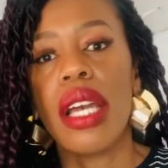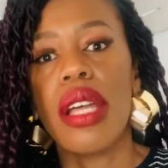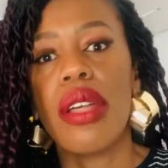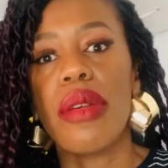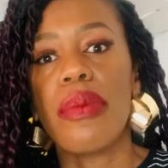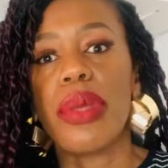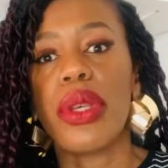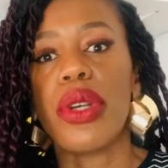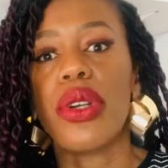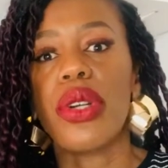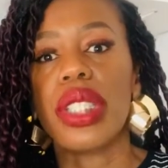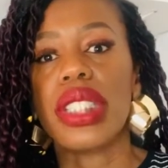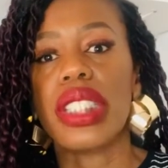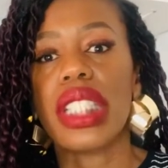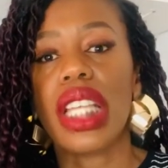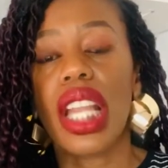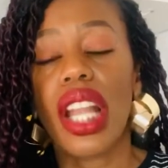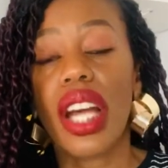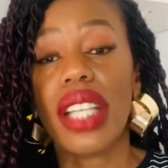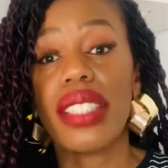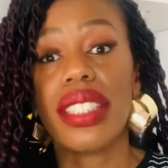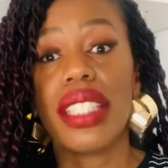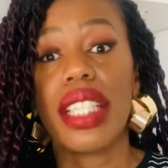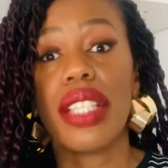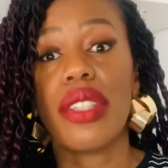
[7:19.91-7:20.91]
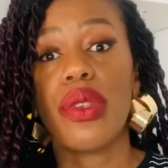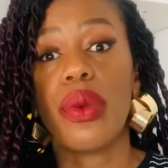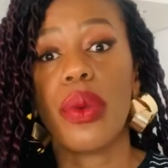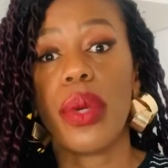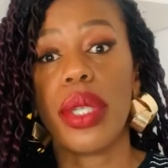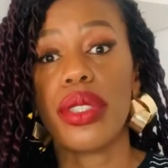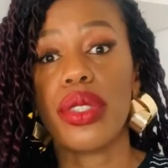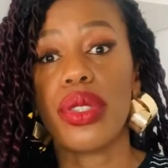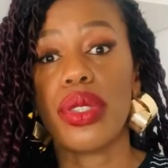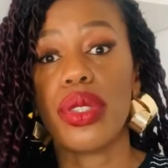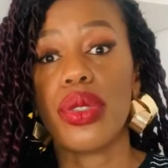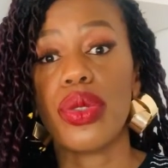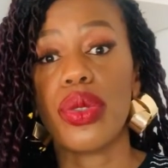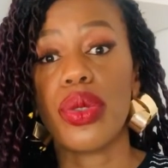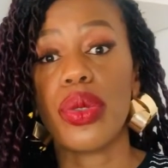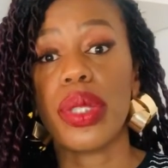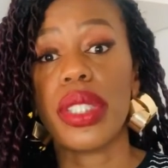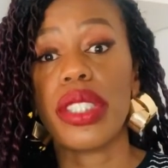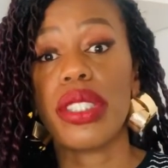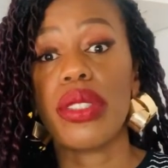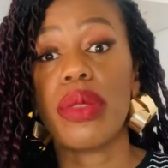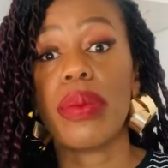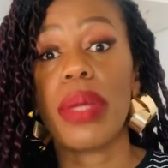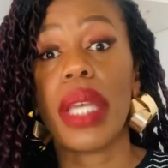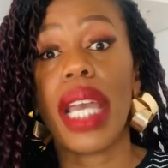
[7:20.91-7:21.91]
Because the last thing you want to do is
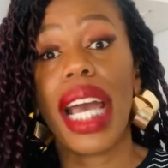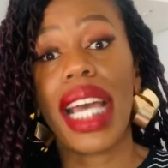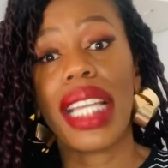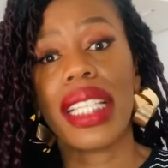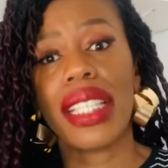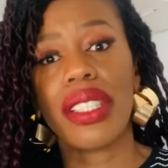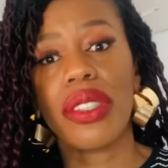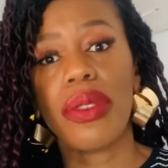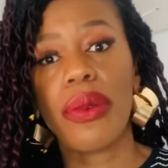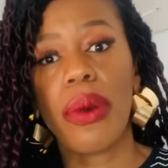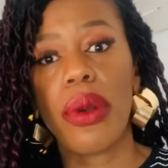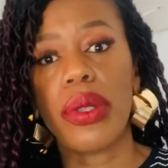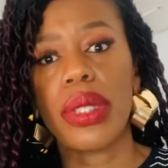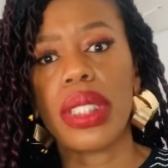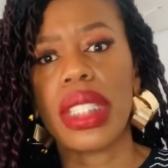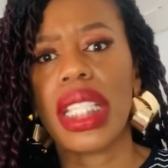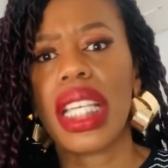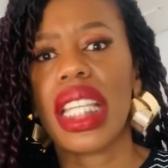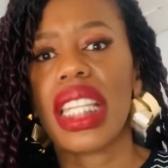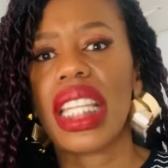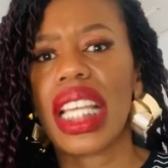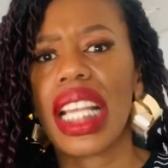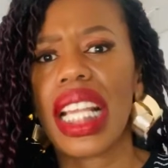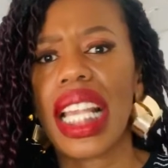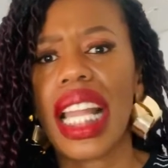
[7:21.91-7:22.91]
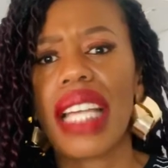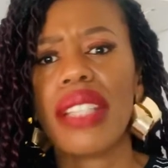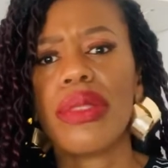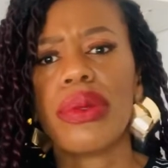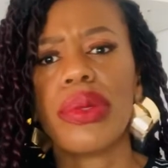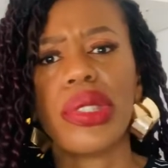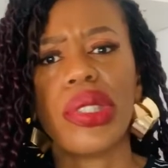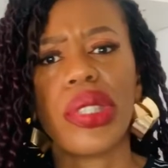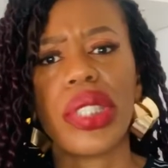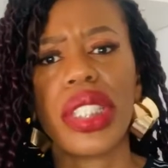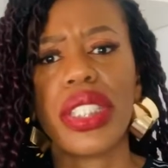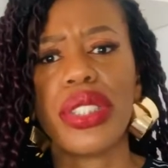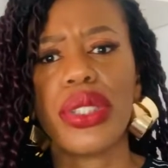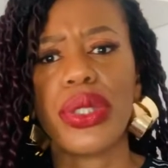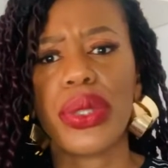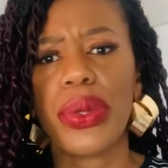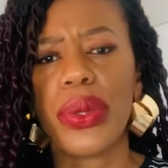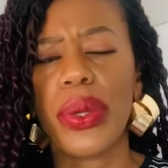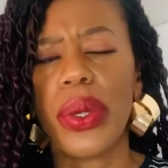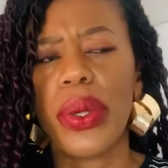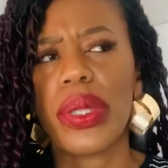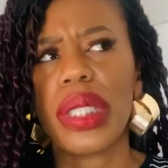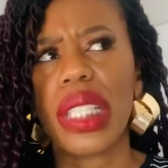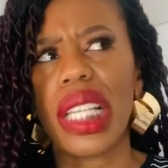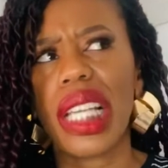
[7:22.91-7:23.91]
to be underquoting and the client will look at your
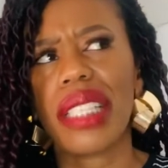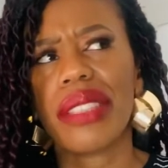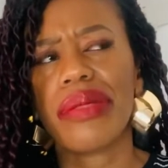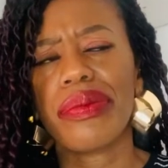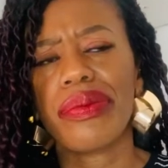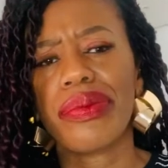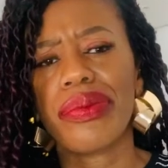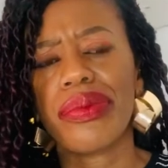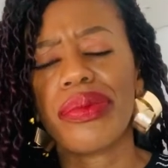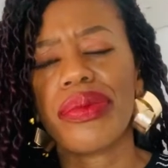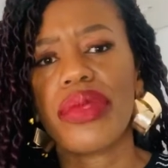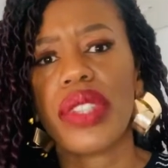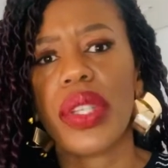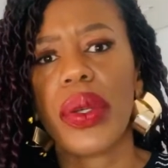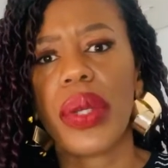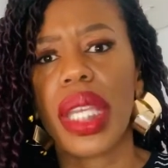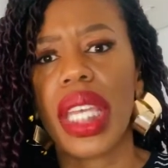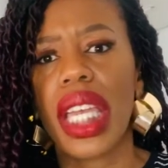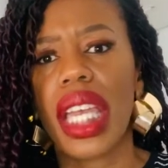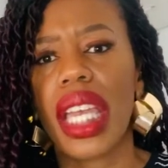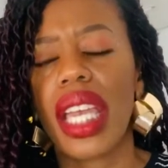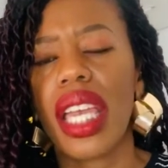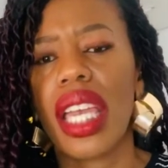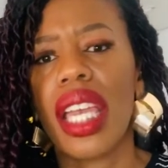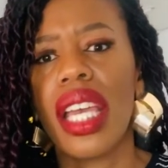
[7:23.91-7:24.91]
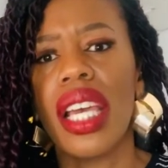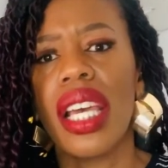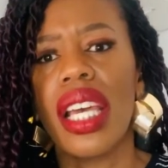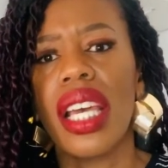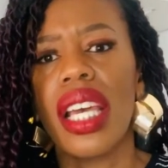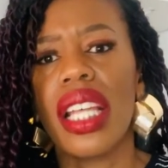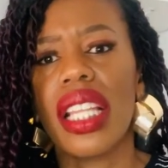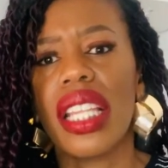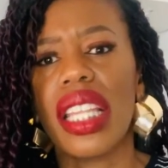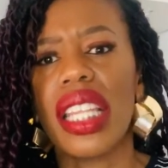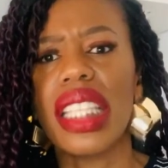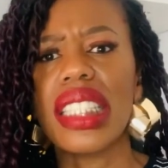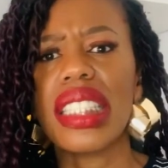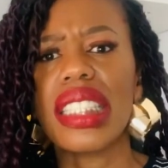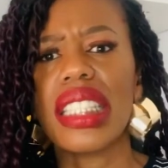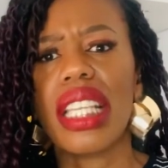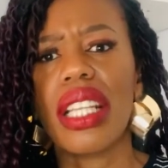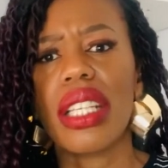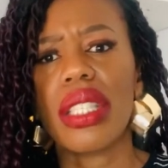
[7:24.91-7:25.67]
quote like, okay, this